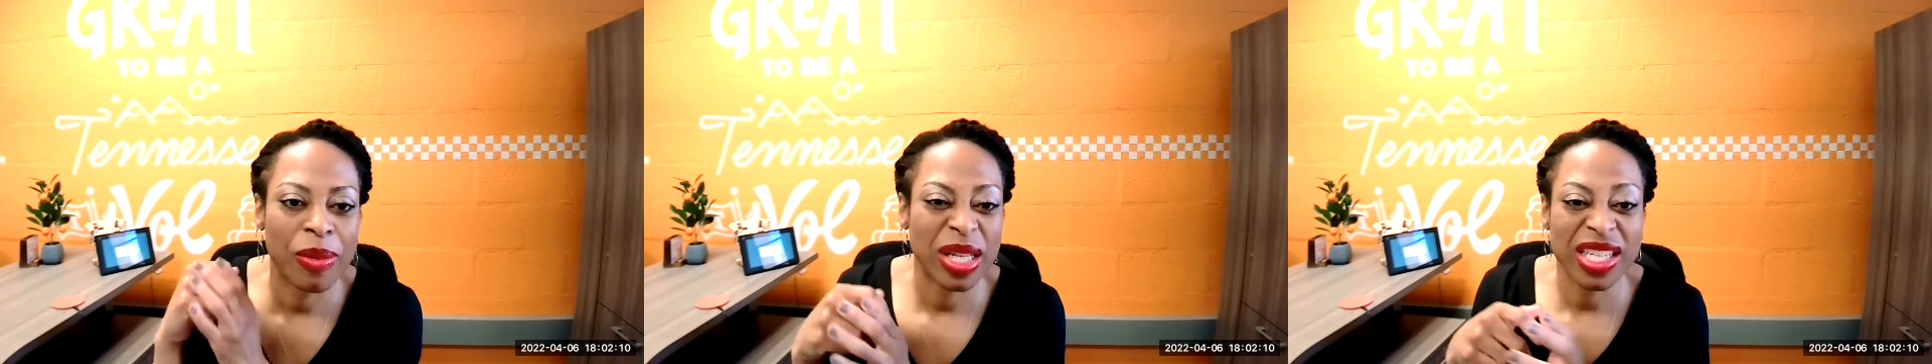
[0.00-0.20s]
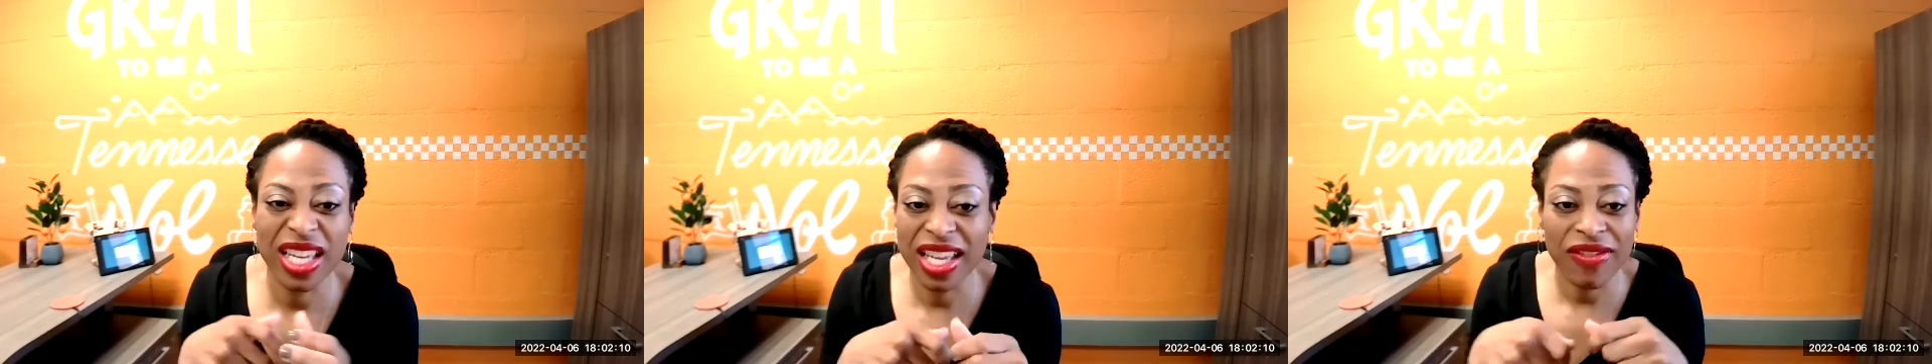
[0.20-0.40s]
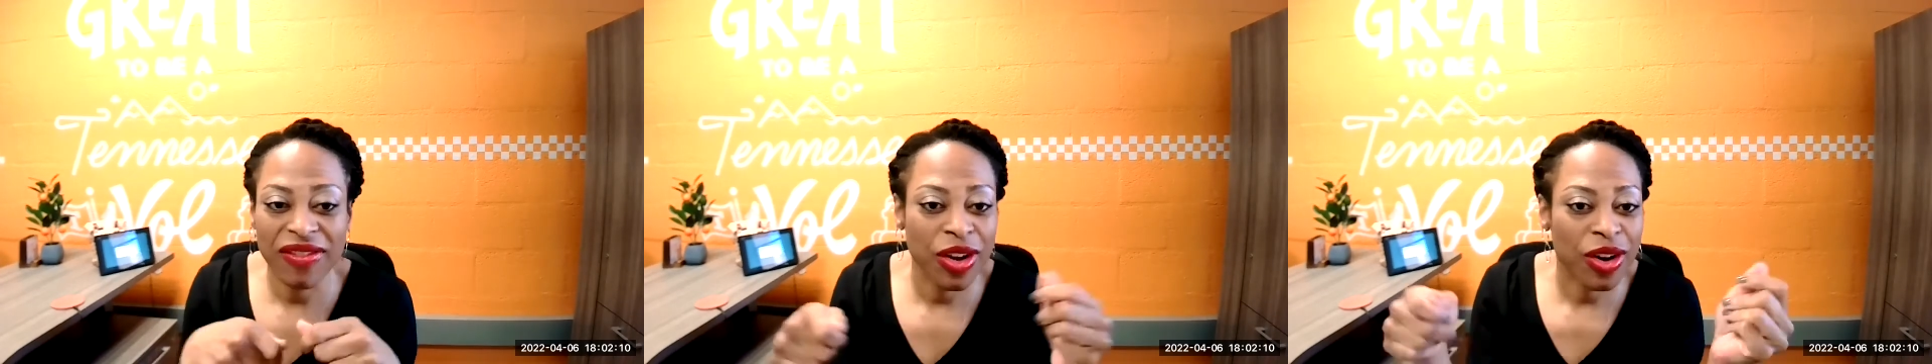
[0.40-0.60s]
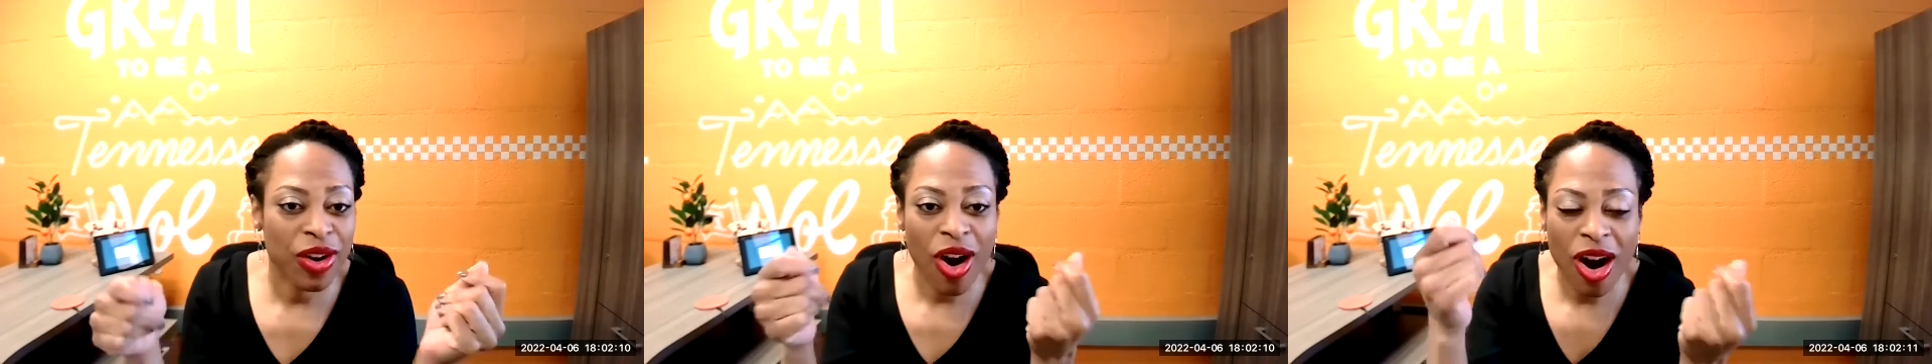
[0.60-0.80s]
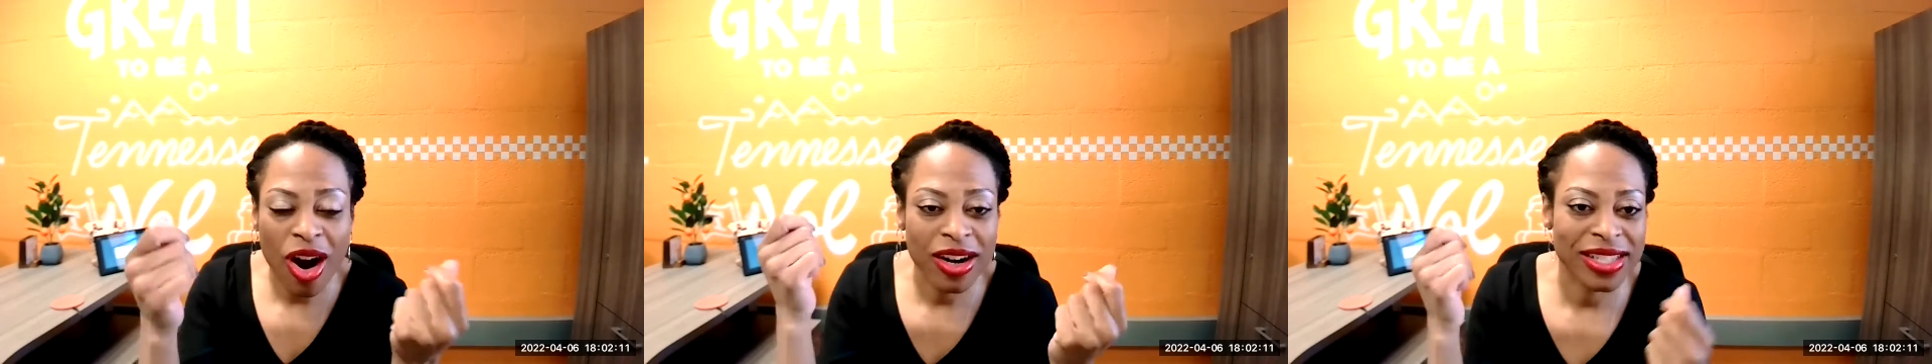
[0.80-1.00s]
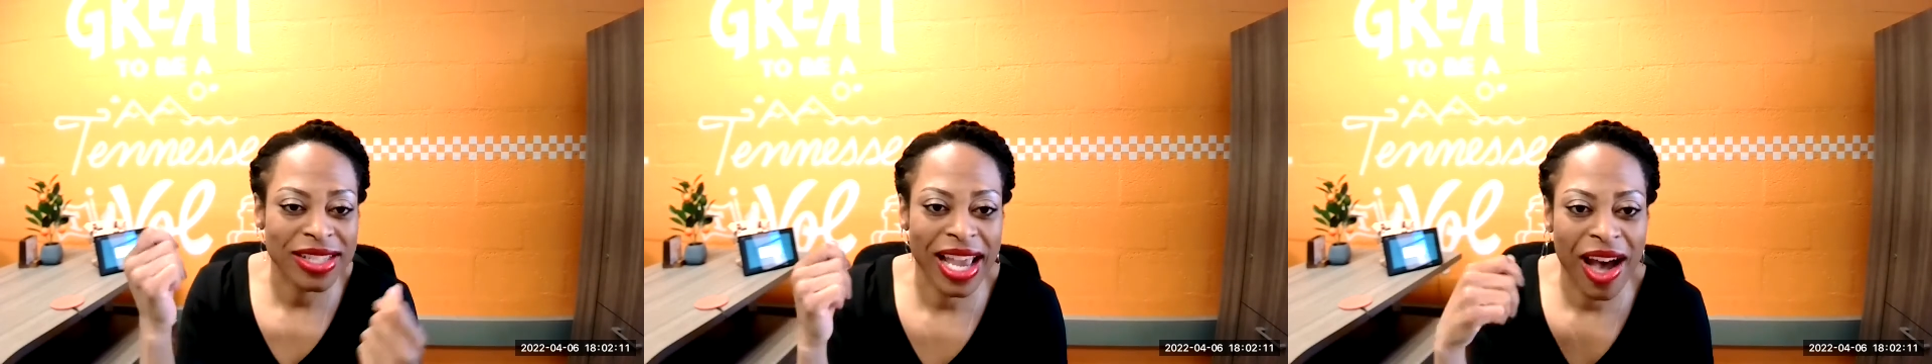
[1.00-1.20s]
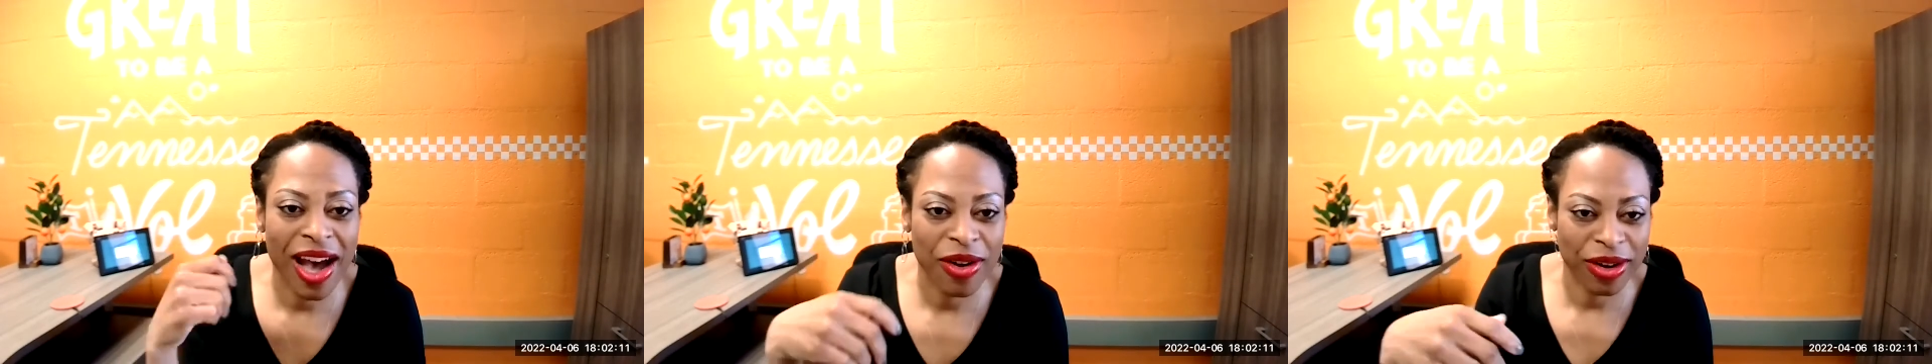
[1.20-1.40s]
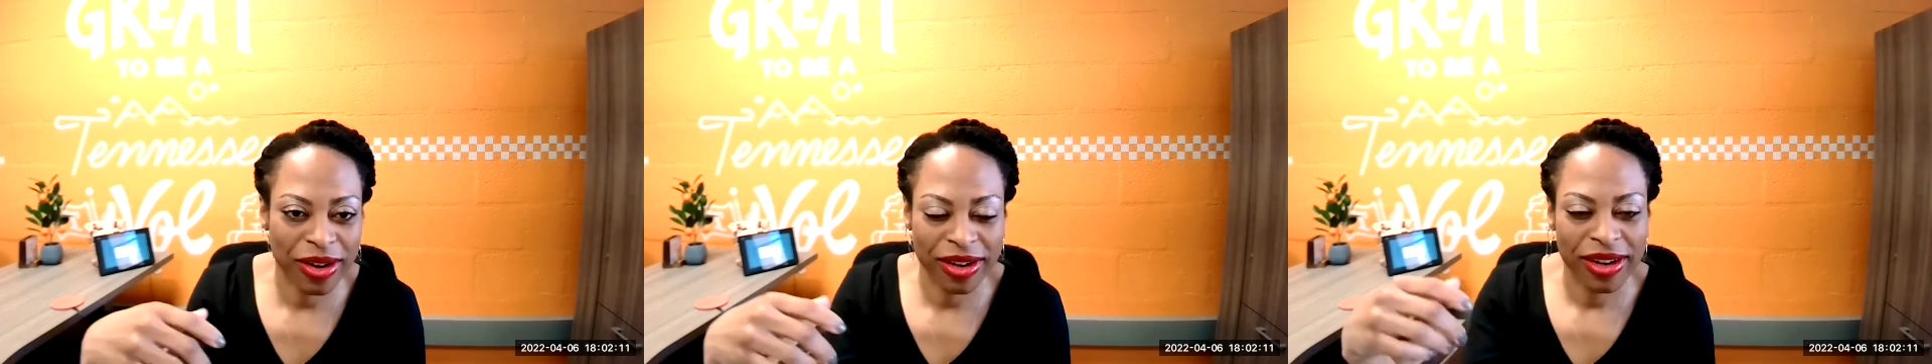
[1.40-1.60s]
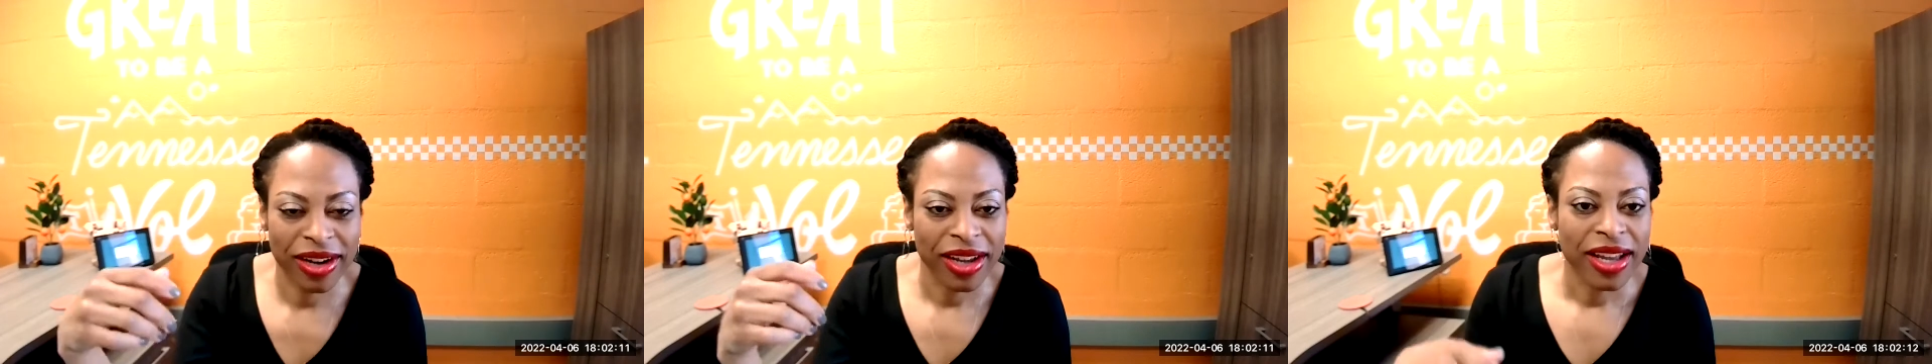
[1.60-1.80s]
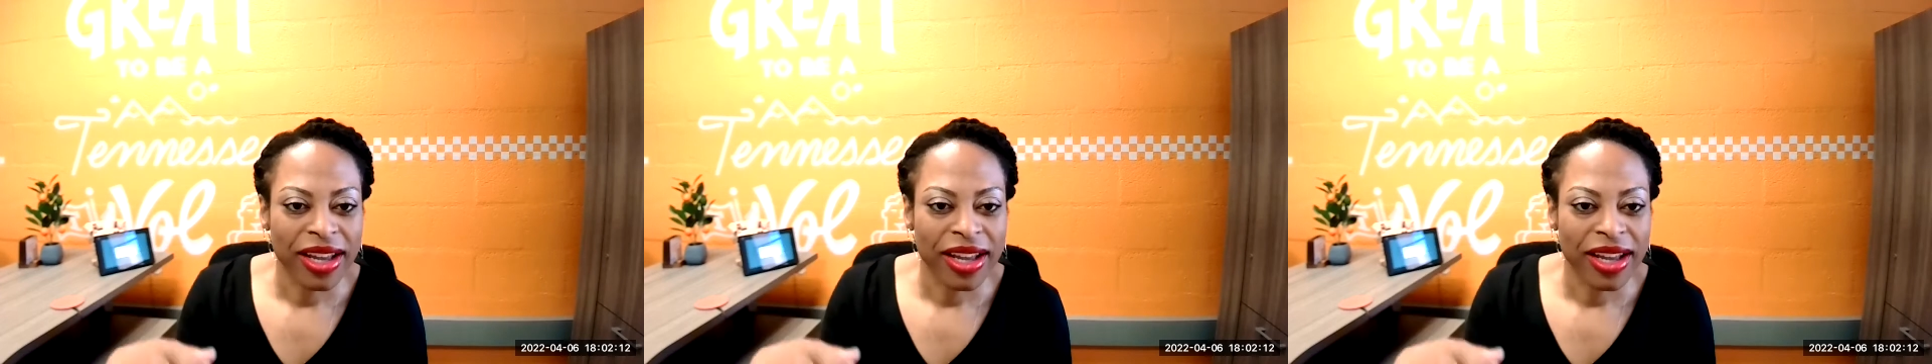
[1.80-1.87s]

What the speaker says: and give your cards out or